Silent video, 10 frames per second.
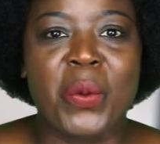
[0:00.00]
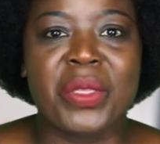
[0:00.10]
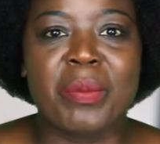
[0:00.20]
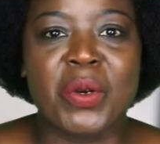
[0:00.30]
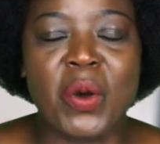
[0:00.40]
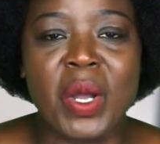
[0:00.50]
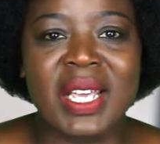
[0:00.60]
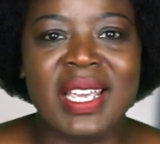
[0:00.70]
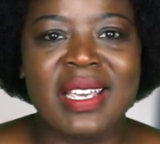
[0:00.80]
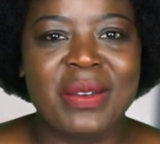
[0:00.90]
with
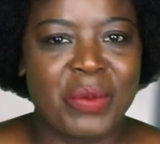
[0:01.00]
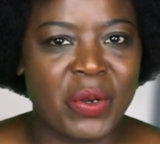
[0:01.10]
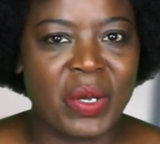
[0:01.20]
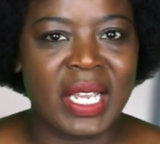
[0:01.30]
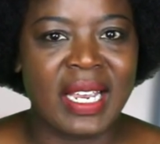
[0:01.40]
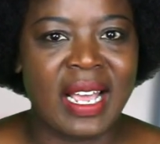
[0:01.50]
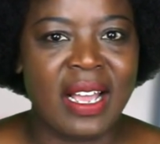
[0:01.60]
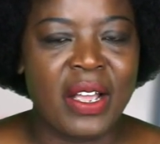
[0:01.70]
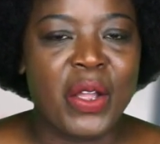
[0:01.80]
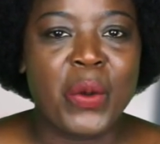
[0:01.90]
Mukonki Mukonkela,